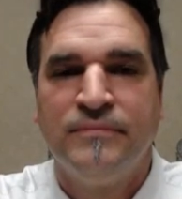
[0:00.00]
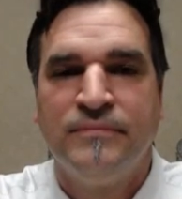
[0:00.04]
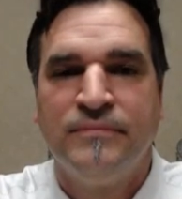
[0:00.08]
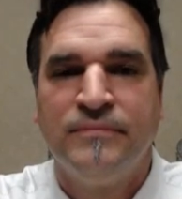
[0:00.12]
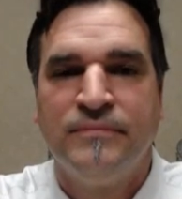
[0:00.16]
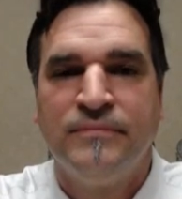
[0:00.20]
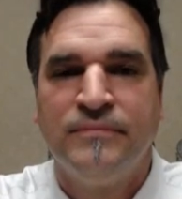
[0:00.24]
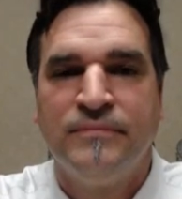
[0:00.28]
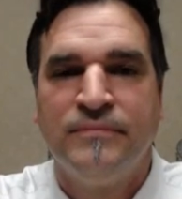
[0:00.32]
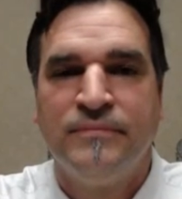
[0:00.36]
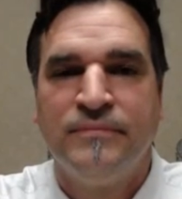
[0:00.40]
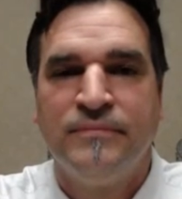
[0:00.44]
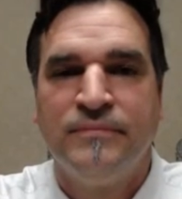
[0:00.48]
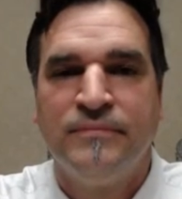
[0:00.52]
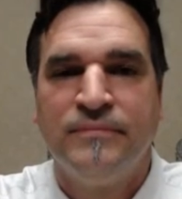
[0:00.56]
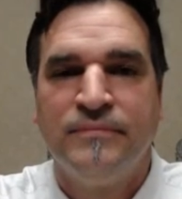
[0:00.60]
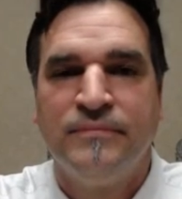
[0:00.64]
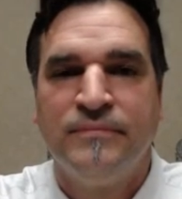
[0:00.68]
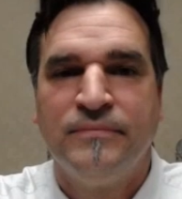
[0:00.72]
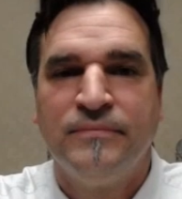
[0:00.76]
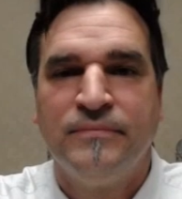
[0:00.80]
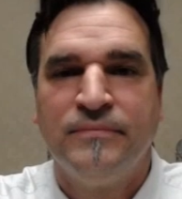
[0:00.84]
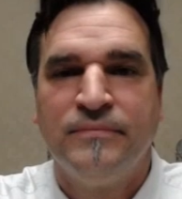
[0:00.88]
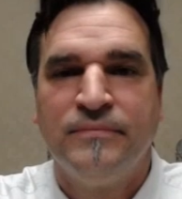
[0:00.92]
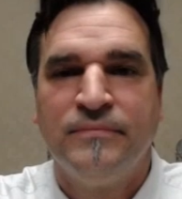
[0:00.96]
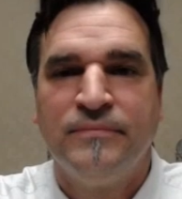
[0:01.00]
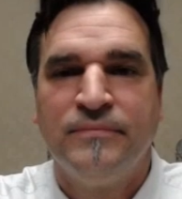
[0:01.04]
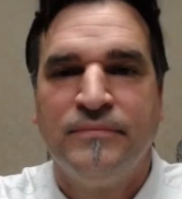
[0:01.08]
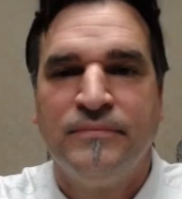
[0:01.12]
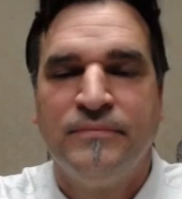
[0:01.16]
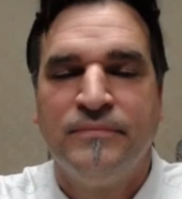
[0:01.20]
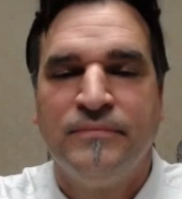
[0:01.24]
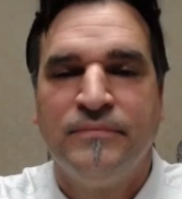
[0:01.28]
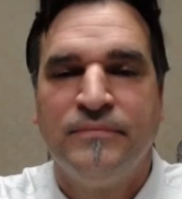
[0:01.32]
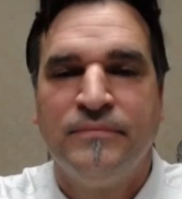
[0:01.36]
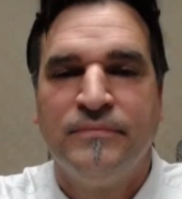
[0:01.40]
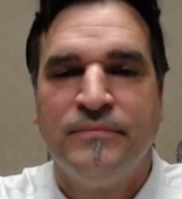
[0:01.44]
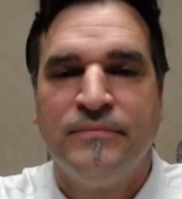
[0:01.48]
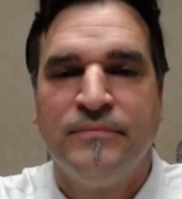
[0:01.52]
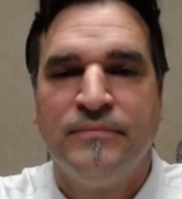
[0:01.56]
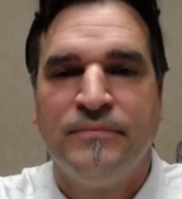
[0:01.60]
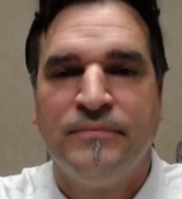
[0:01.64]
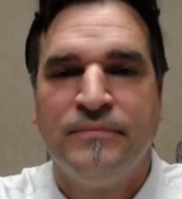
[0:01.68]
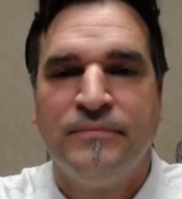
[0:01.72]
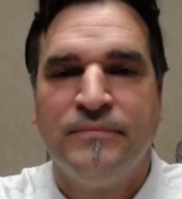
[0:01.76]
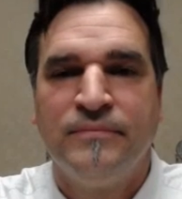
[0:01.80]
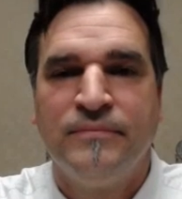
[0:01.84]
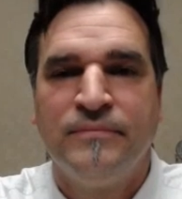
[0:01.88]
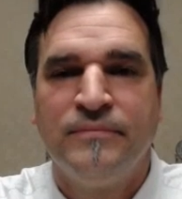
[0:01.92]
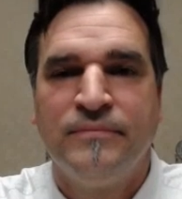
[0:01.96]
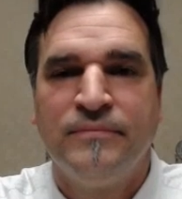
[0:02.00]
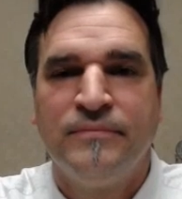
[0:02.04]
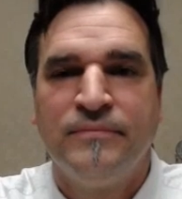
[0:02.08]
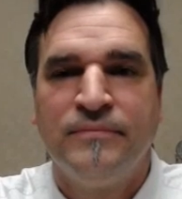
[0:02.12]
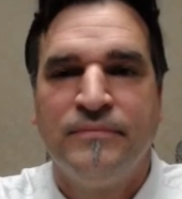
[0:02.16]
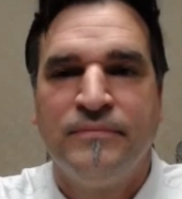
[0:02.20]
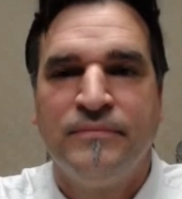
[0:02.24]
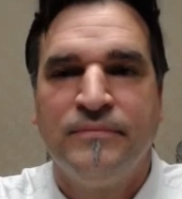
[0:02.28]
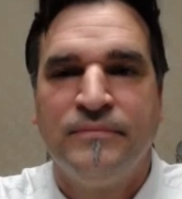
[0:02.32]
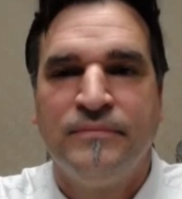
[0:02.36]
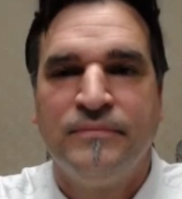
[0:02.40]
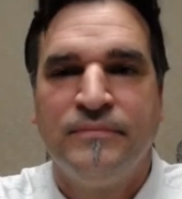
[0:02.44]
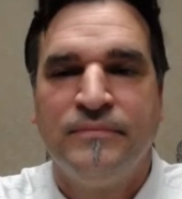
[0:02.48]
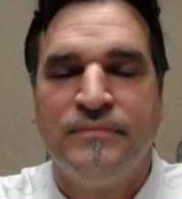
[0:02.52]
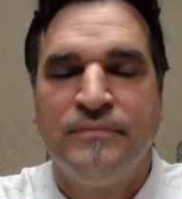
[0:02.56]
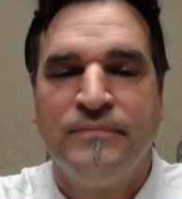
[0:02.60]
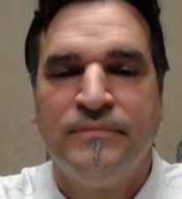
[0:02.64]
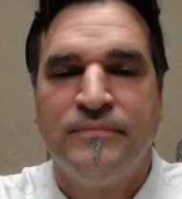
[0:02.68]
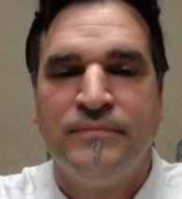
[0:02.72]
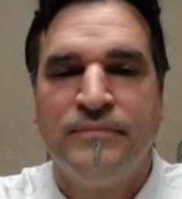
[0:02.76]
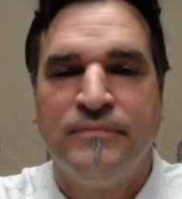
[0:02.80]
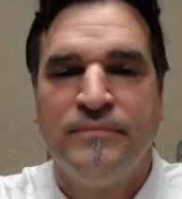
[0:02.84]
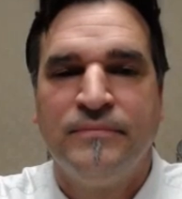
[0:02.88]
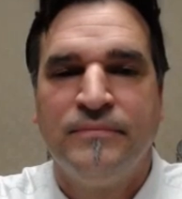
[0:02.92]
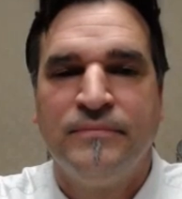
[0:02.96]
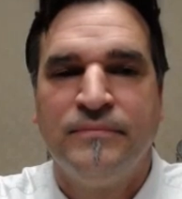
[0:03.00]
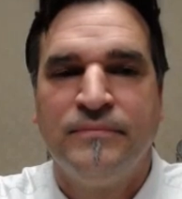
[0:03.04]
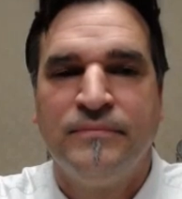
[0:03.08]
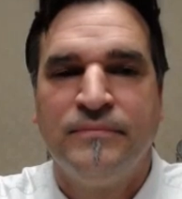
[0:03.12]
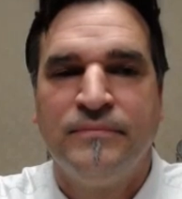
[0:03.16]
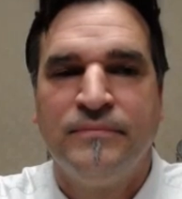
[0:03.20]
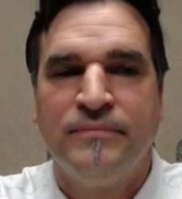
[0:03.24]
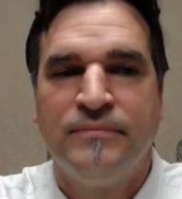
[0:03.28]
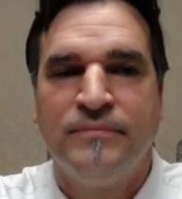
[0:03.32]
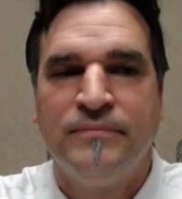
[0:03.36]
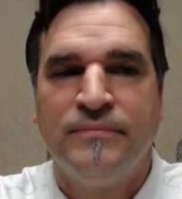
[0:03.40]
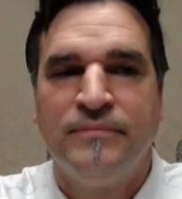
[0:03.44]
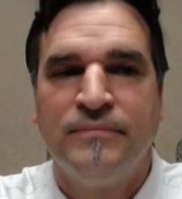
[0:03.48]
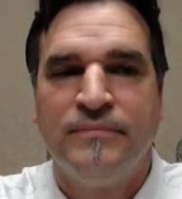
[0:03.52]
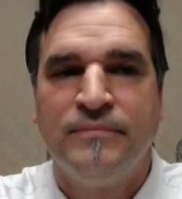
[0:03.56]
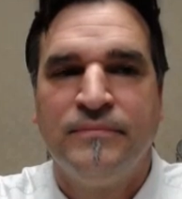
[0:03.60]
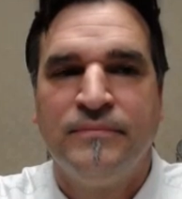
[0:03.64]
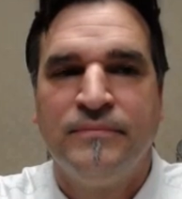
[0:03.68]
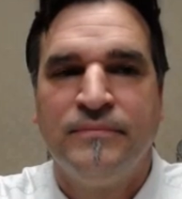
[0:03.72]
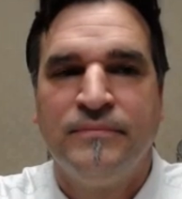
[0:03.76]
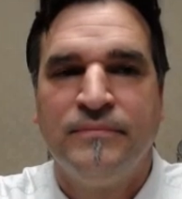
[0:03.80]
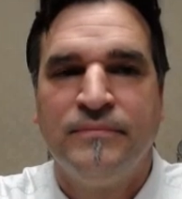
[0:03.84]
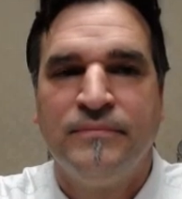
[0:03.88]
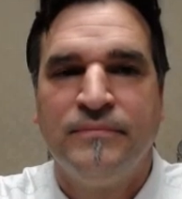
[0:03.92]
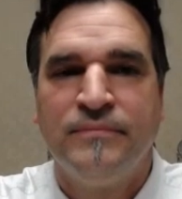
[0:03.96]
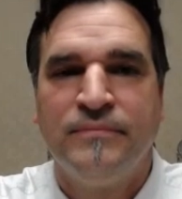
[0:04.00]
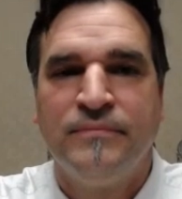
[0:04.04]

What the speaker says: (not speaking)